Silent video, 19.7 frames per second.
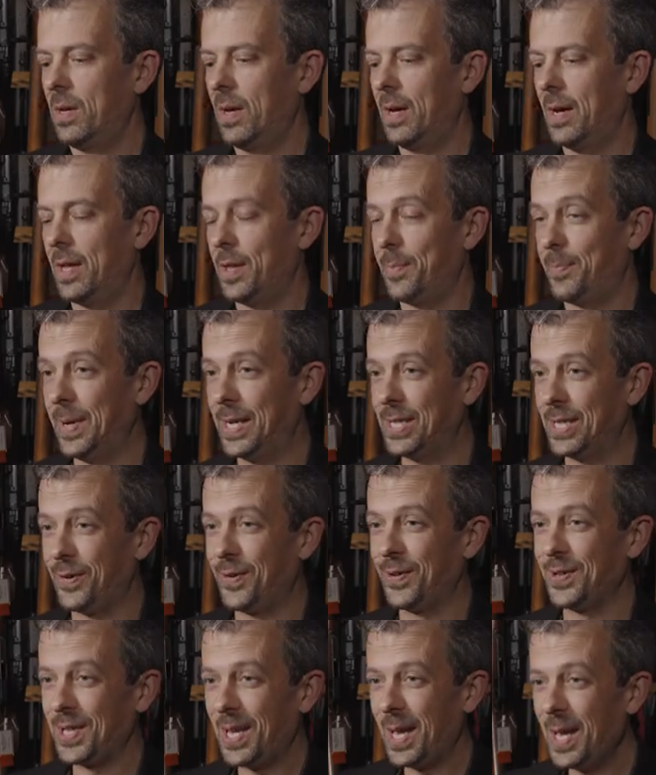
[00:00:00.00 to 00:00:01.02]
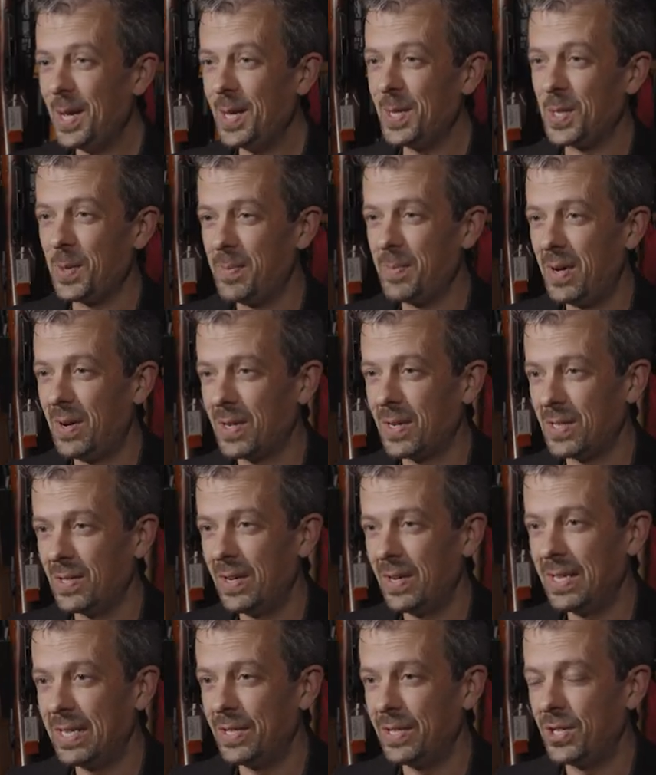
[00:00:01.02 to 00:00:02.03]
The big difference here is that Mark
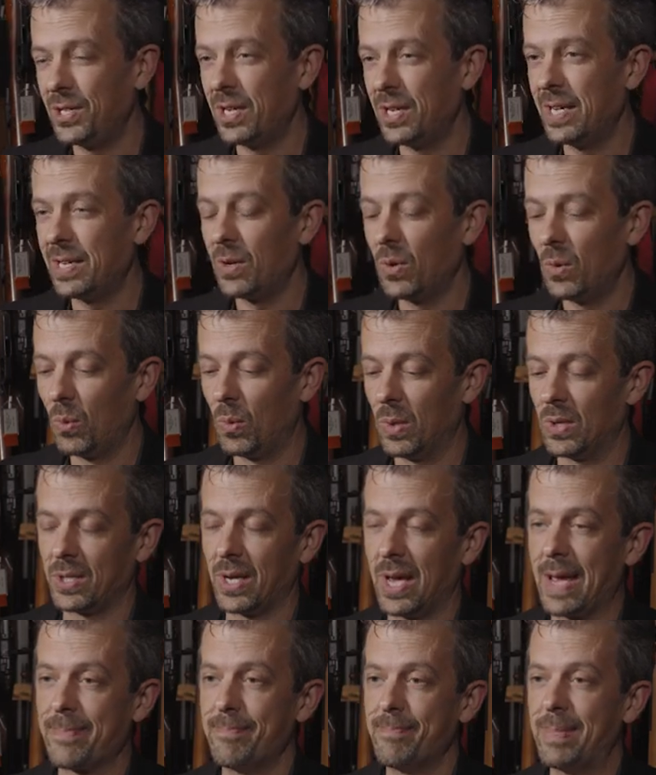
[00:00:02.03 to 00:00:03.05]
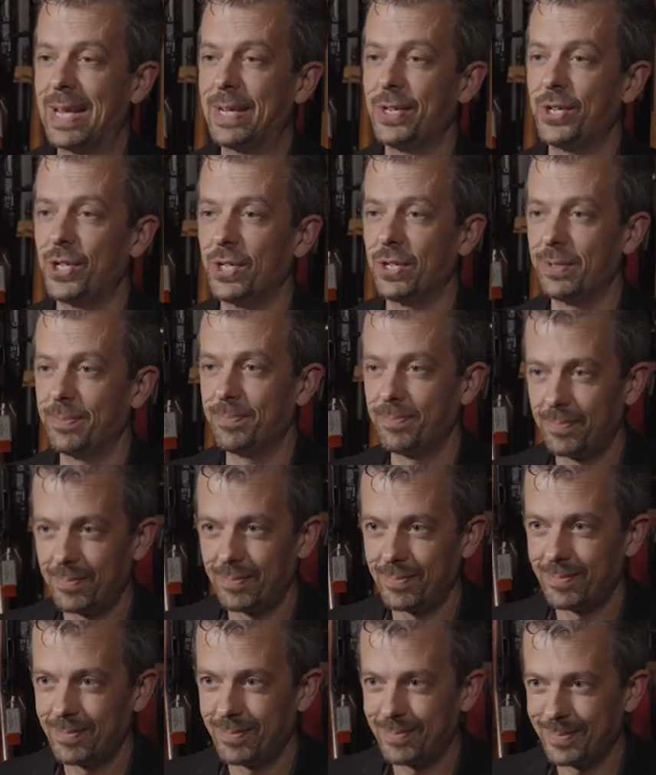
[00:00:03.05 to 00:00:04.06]
Dineley's shed was a mansion,
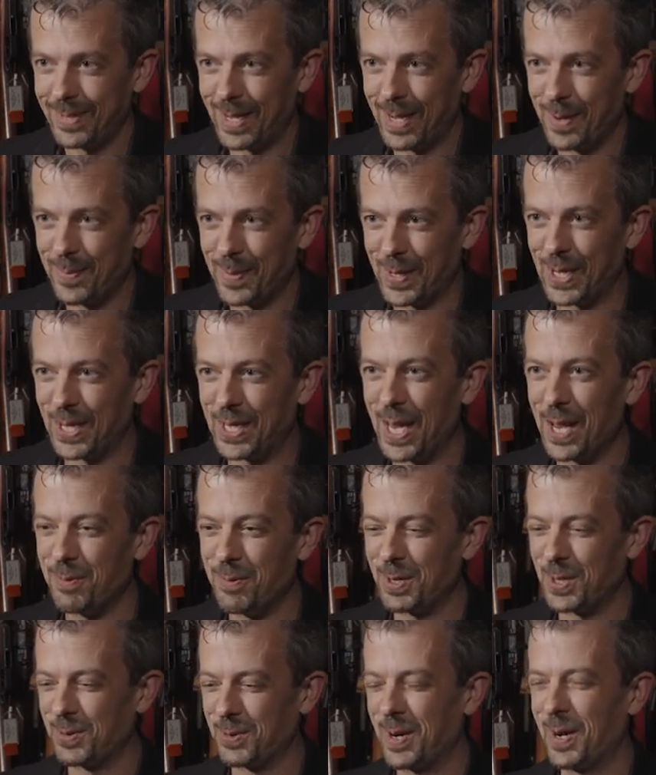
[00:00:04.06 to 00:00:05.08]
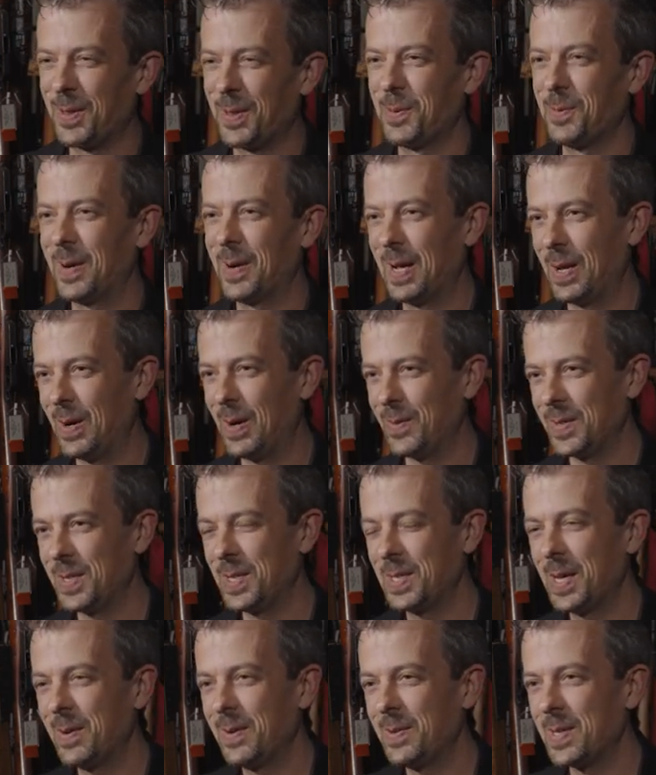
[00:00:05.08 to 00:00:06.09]
because he was rather well off.
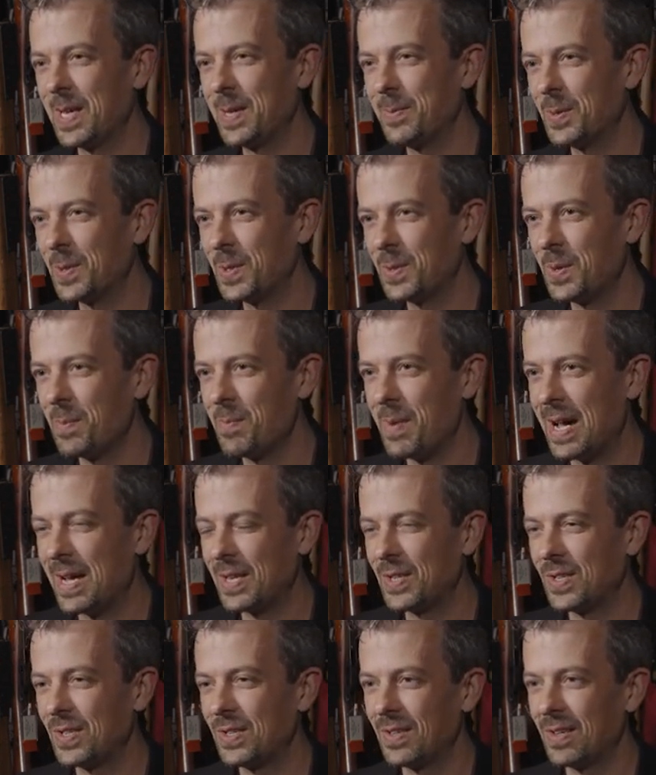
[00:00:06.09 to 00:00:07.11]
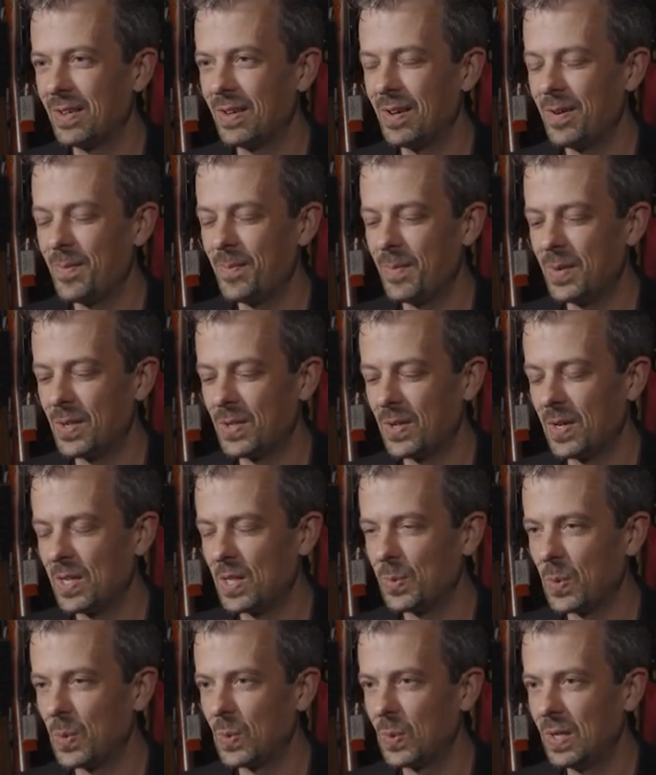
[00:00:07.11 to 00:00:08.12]
This is how he was able to amass a
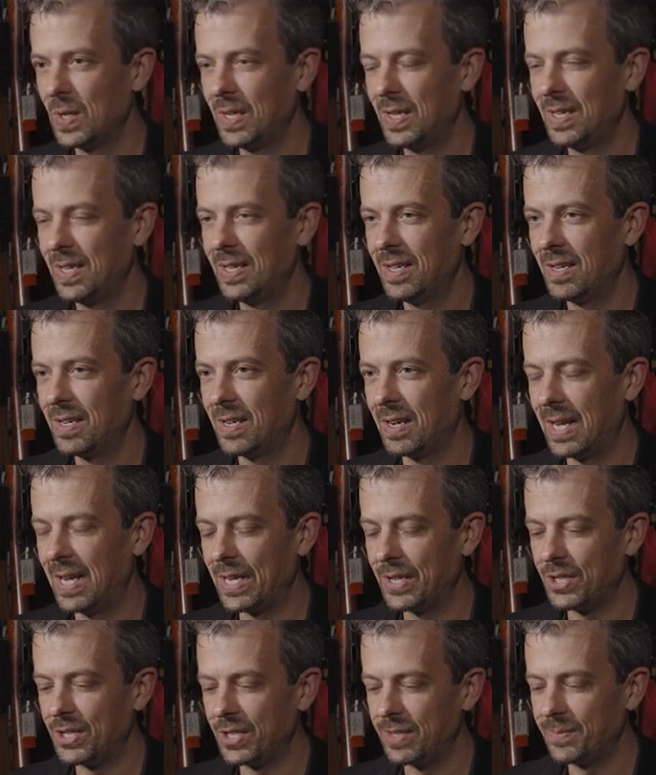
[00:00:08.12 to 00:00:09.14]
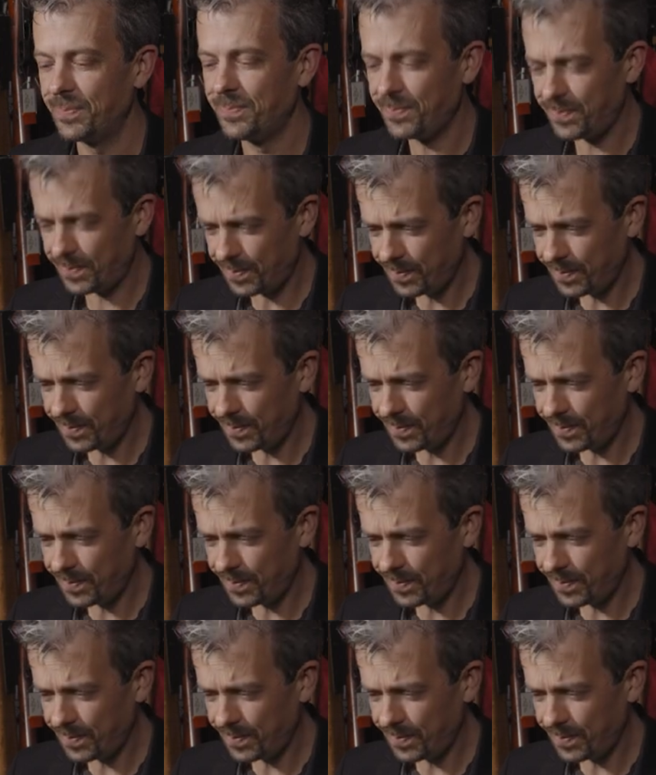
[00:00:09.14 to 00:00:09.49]
sizable collection.